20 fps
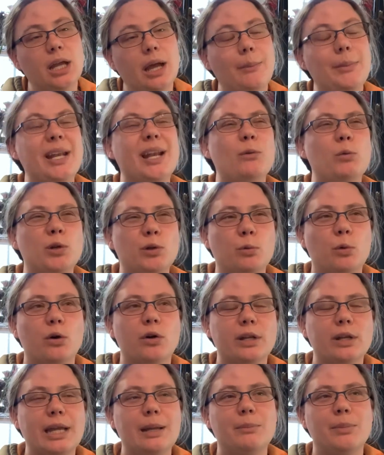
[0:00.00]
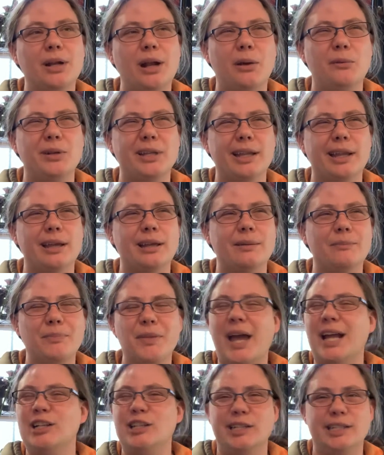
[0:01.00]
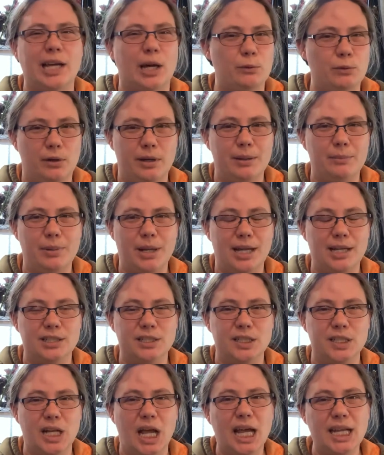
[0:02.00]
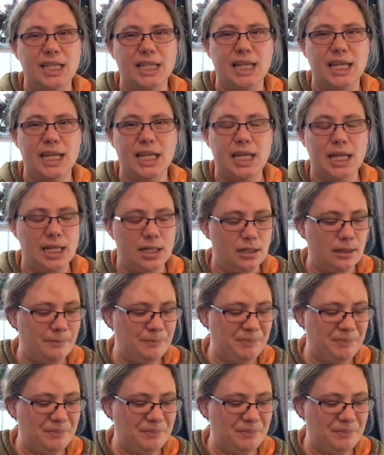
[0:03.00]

I mean, it was working, but I was like, I just got really impatient. I did.